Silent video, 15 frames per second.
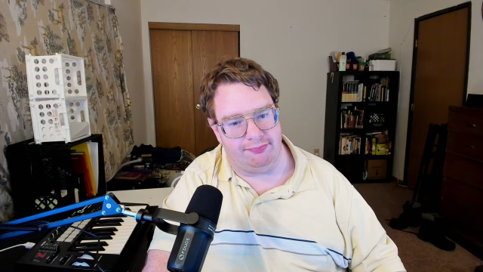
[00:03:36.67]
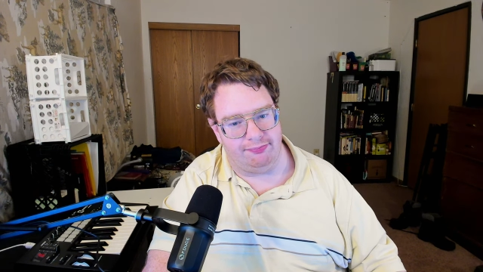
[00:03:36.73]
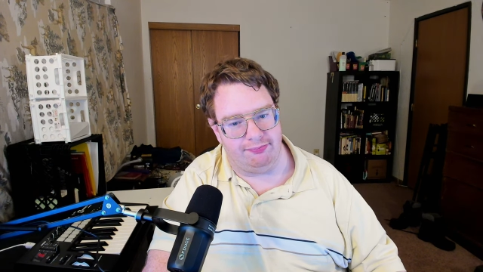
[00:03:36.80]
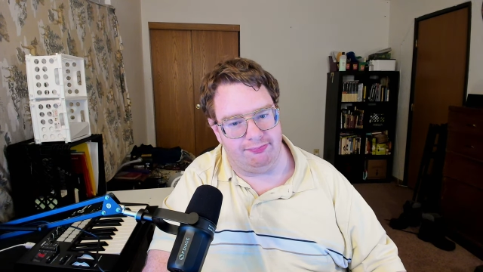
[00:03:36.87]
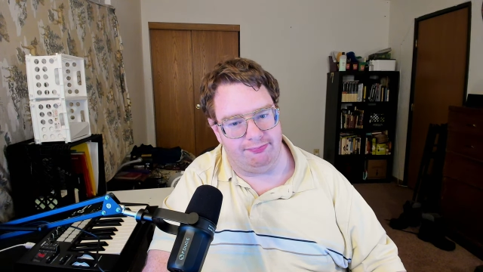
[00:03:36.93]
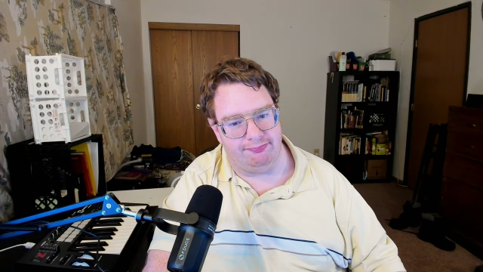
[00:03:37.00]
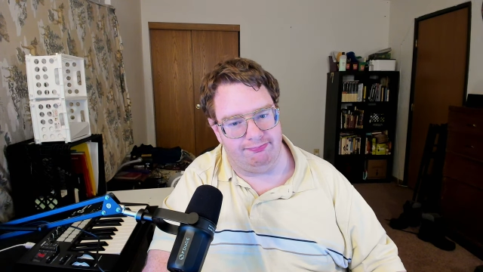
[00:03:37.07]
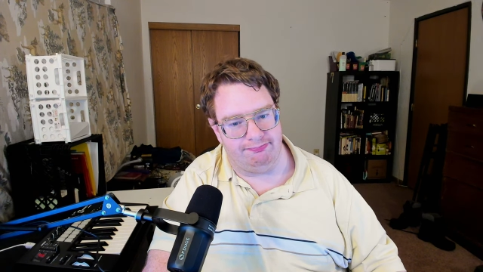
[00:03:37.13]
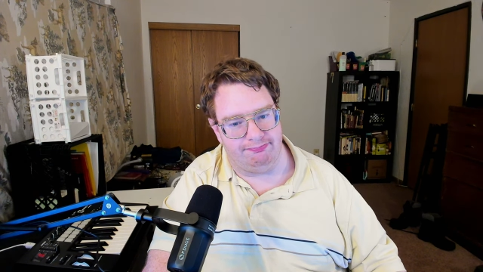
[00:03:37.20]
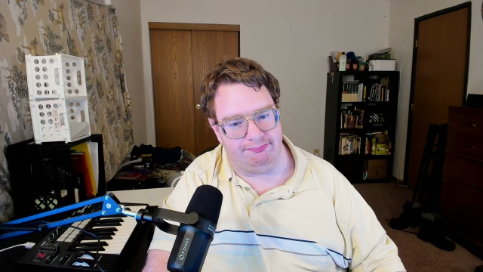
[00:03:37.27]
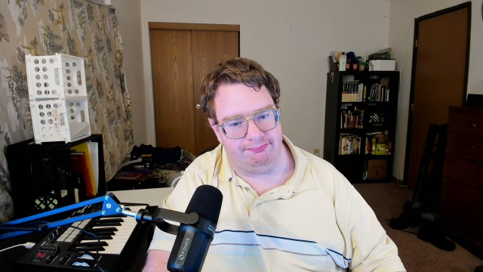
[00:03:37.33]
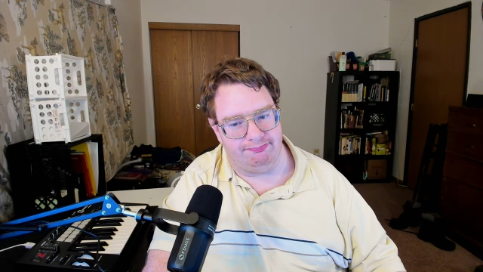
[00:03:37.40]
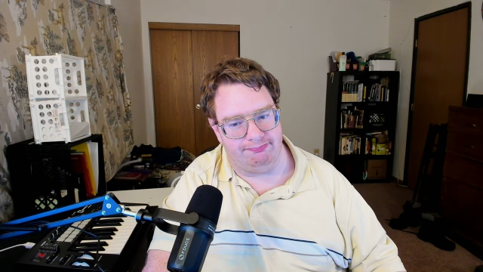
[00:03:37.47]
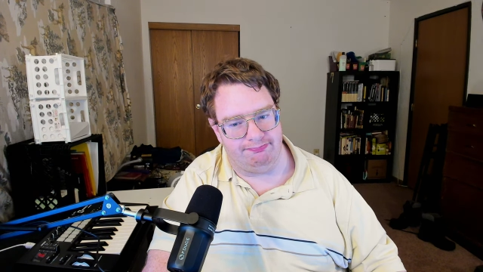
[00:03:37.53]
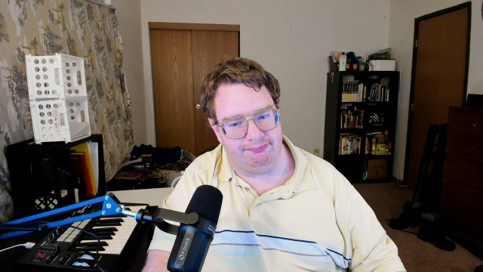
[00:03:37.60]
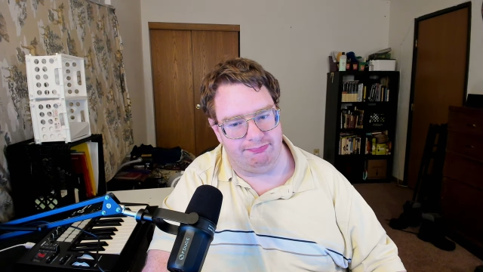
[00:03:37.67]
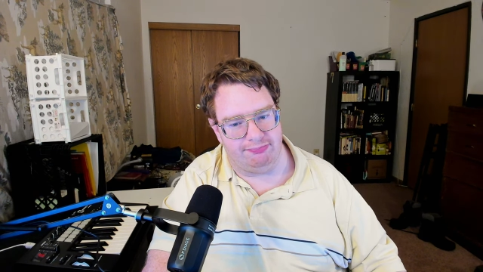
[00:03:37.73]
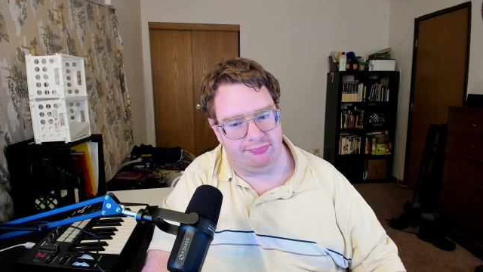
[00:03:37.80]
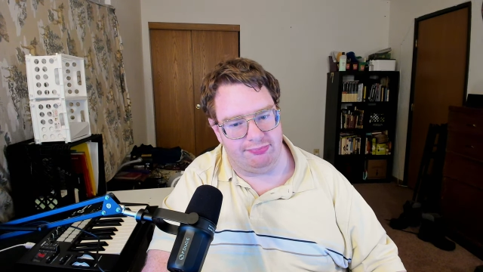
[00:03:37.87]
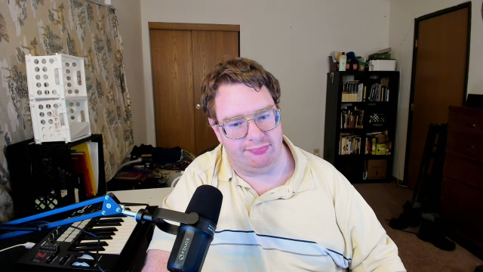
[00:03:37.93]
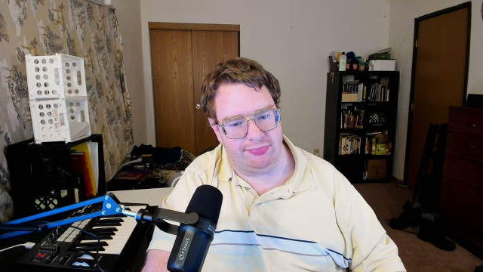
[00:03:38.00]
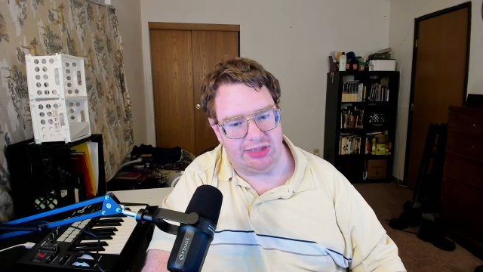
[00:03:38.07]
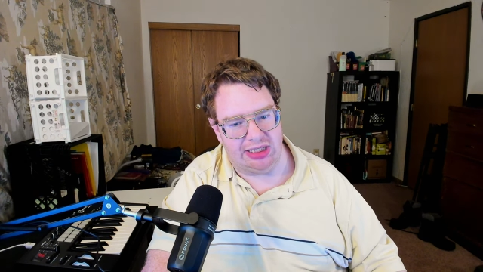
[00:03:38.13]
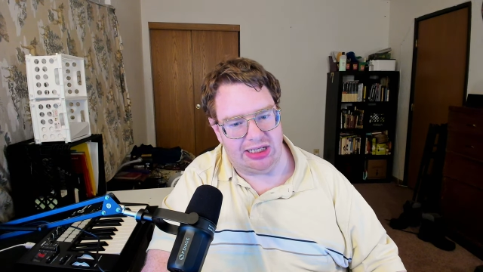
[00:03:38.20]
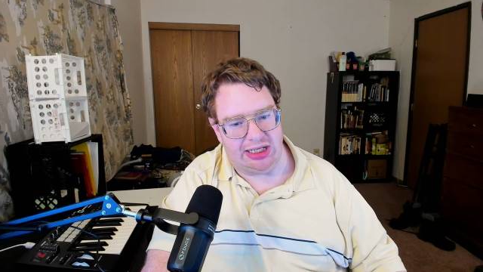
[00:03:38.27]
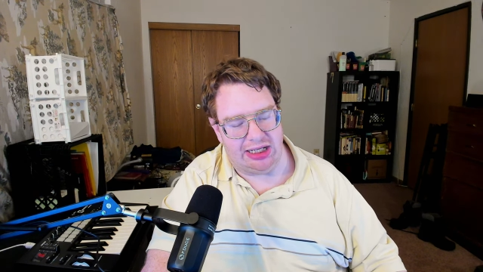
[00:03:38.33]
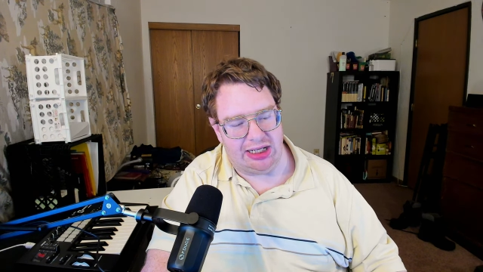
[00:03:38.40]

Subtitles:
(silence)